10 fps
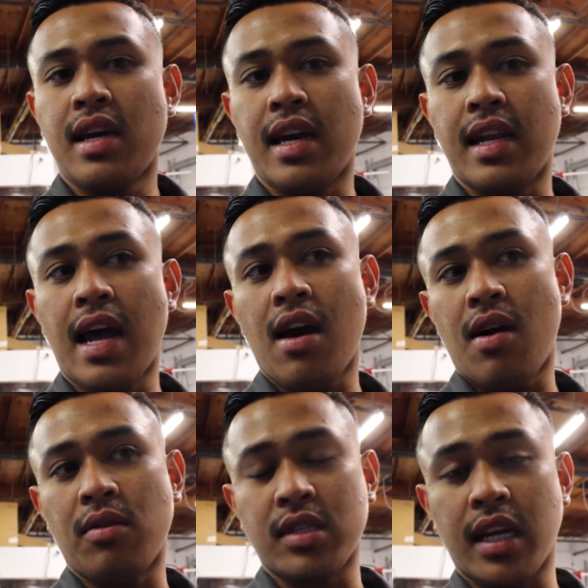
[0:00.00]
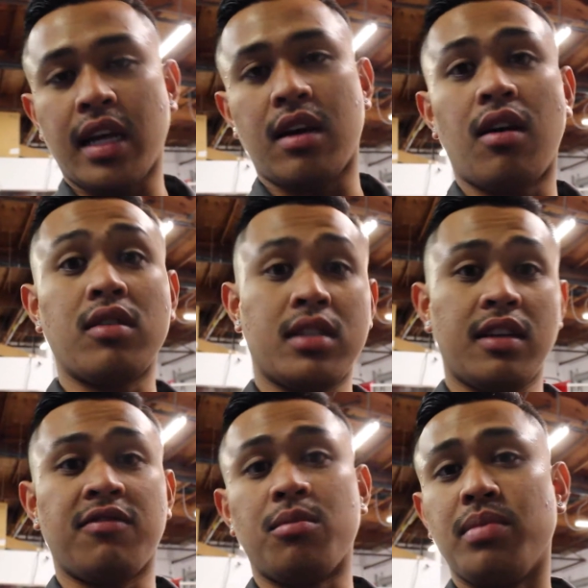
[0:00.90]
And now I was getting cars
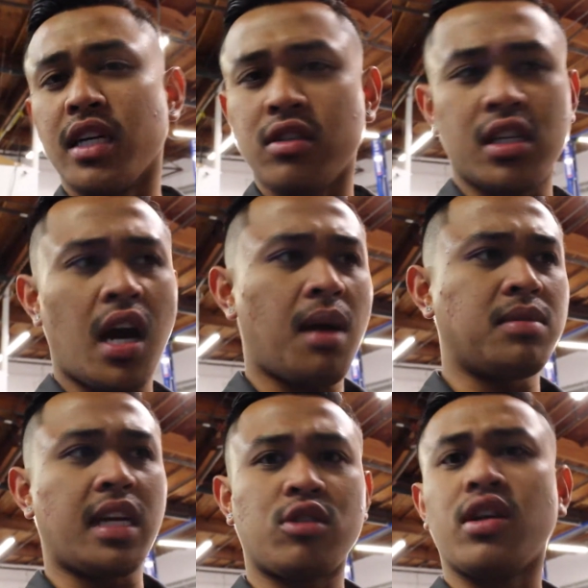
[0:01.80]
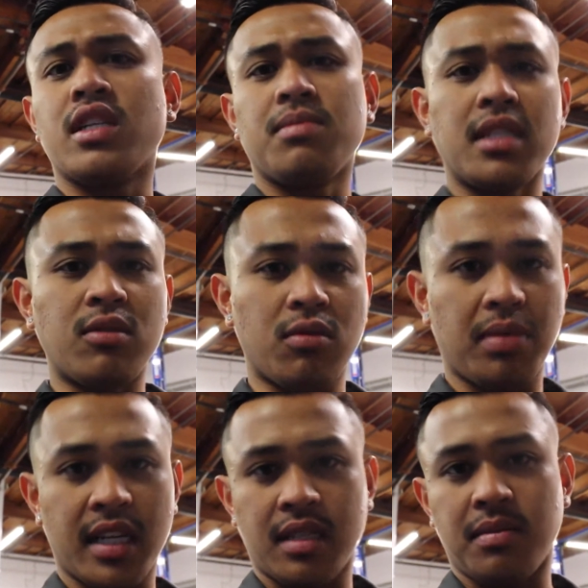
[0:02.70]
in for bigger jobs like transmission
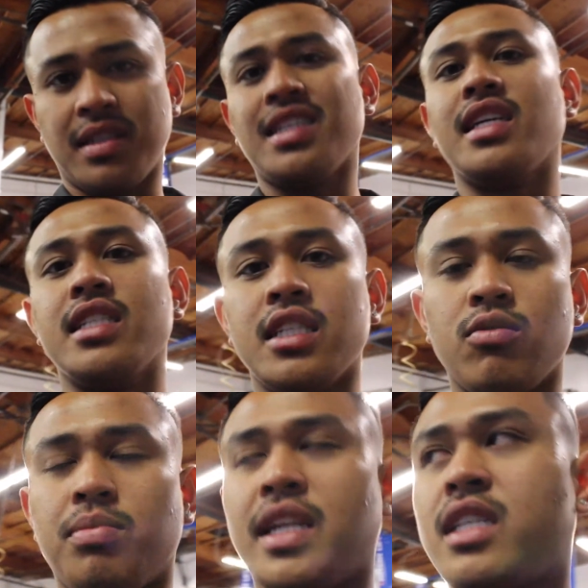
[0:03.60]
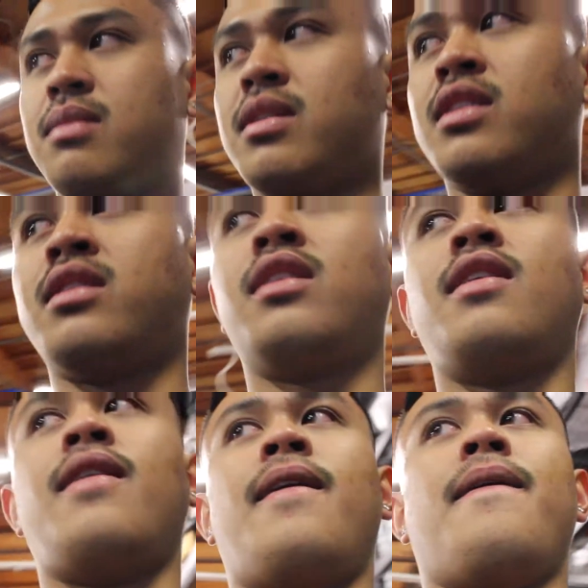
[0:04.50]
replacements, engine replacements,
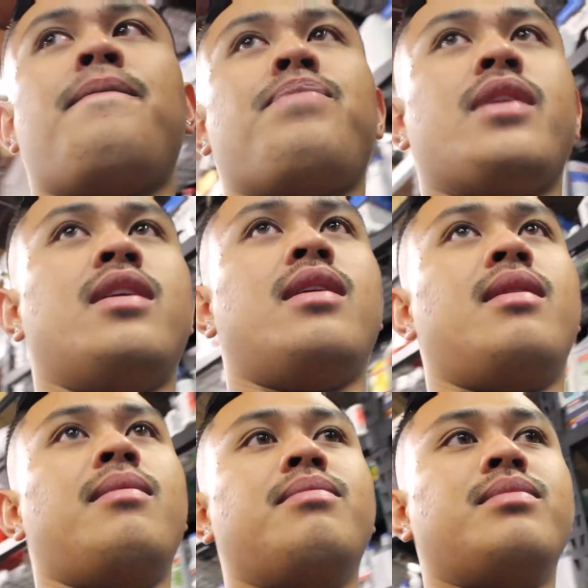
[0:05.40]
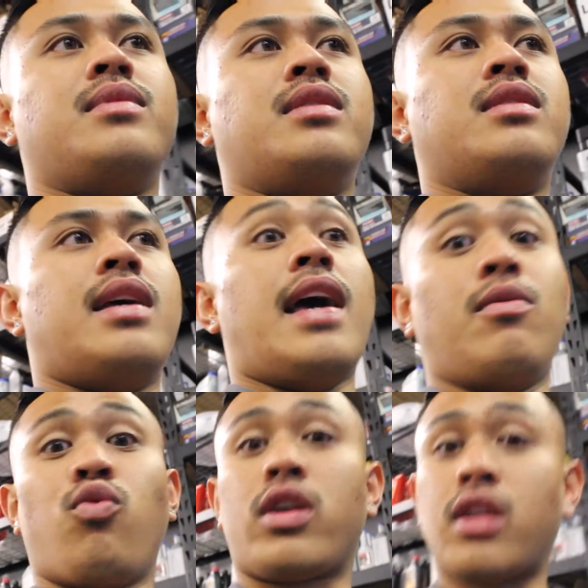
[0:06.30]
and
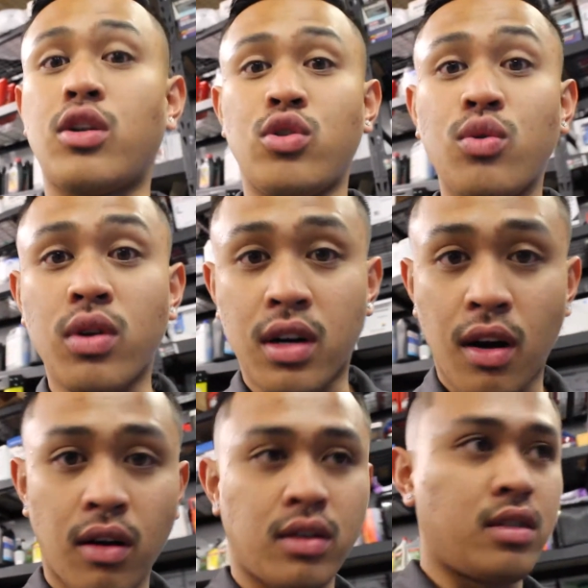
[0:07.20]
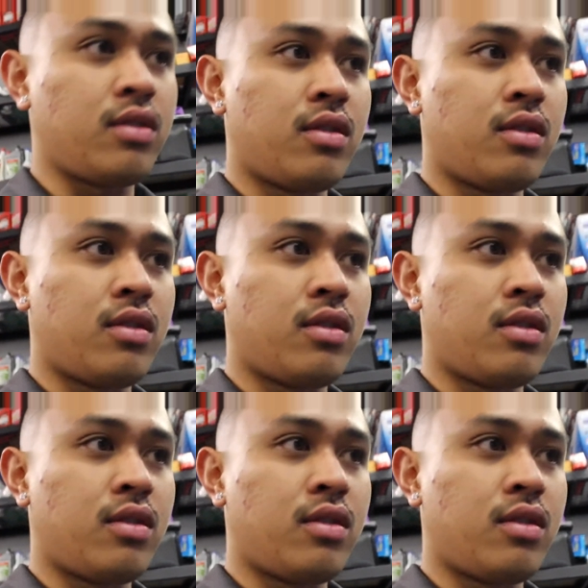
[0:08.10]
working on newer cars, you